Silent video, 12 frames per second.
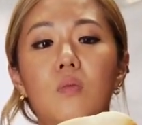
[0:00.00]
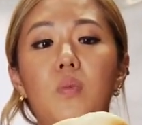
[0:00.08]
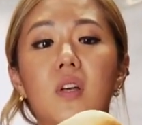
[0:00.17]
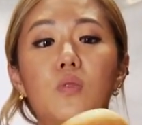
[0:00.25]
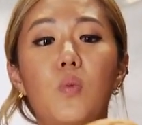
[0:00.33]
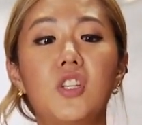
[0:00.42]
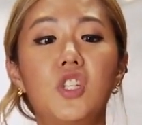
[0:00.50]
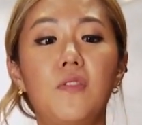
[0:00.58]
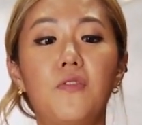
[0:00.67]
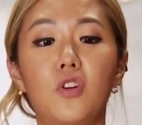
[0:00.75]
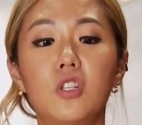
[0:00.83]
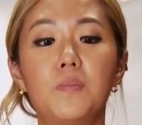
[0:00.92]
Because when she
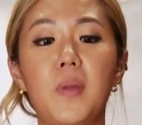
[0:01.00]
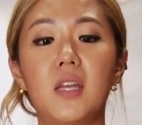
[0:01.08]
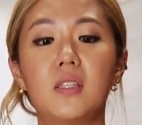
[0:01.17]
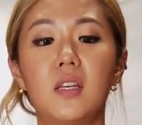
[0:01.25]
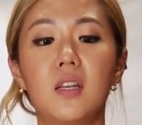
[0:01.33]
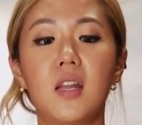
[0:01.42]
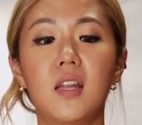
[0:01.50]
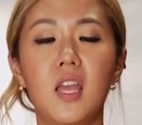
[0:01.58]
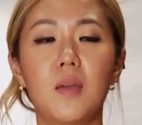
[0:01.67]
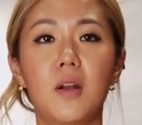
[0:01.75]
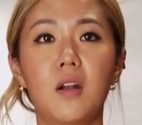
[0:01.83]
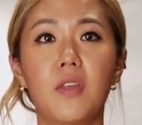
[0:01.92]
first baked it and it
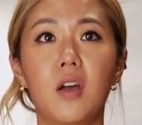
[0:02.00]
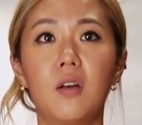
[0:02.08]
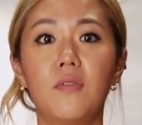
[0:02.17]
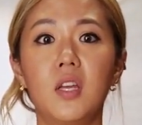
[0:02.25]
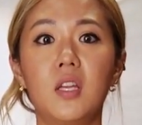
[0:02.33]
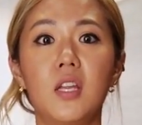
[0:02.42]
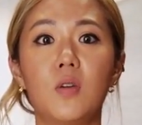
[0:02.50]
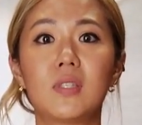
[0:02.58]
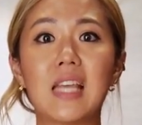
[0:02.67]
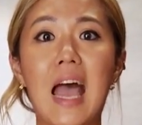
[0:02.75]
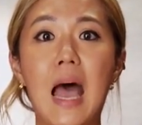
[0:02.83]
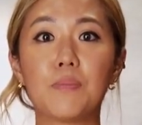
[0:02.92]
came out of the oven, it
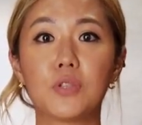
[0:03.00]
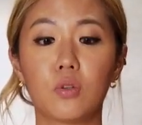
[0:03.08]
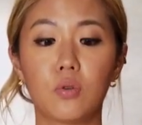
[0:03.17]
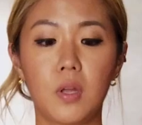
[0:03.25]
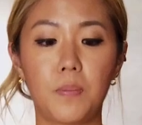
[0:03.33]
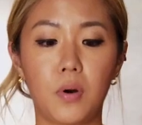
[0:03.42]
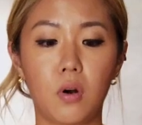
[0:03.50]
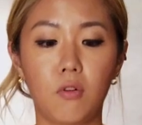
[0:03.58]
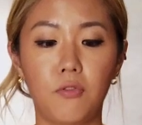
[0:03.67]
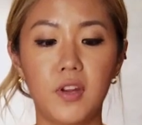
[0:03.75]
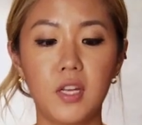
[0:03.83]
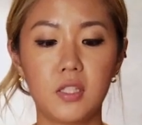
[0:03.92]
was absolutely
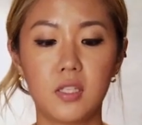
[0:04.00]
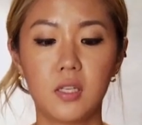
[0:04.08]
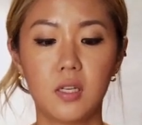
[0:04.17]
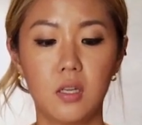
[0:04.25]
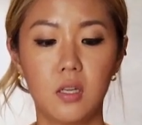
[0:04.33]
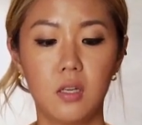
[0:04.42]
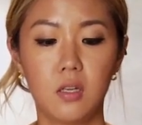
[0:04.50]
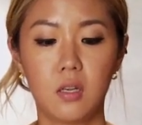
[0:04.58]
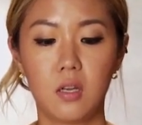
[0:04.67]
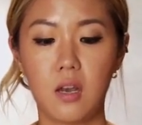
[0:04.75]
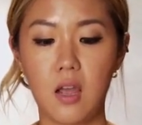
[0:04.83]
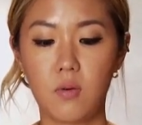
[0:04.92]
perfect.
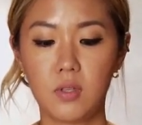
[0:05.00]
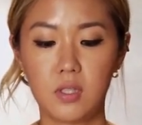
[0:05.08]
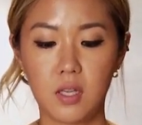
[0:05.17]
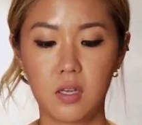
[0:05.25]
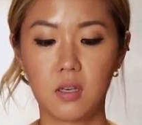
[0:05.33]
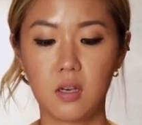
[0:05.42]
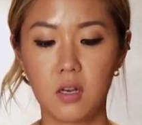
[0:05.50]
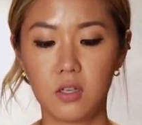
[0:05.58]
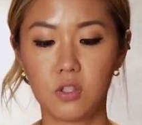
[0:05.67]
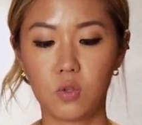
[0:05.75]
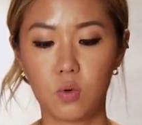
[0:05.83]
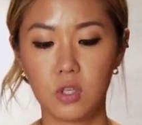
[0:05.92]
Now it's like kind
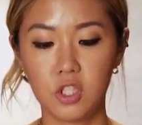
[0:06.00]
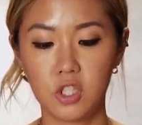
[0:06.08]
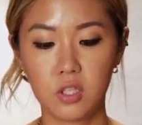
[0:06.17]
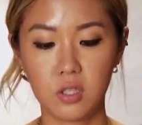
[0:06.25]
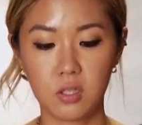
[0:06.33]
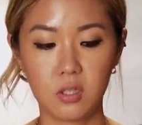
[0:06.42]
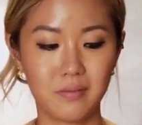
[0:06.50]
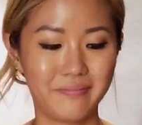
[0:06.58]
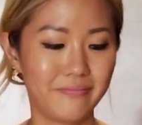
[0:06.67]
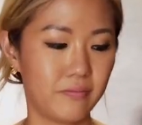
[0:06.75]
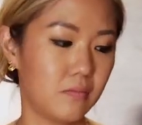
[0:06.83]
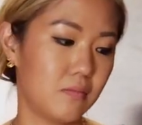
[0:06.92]
of squished.
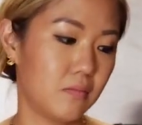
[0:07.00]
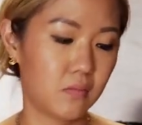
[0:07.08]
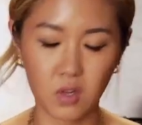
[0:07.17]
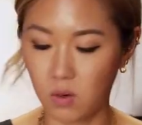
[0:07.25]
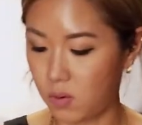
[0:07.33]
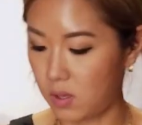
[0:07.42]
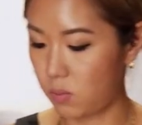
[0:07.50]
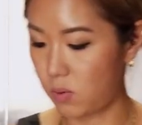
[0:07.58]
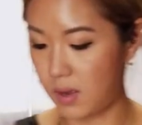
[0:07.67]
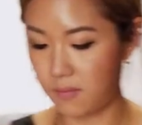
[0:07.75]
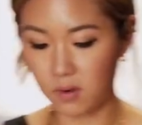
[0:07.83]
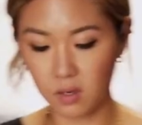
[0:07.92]
Oh well,
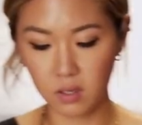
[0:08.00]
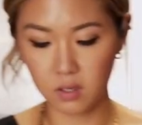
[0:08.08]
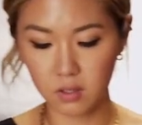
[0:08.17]
whatever.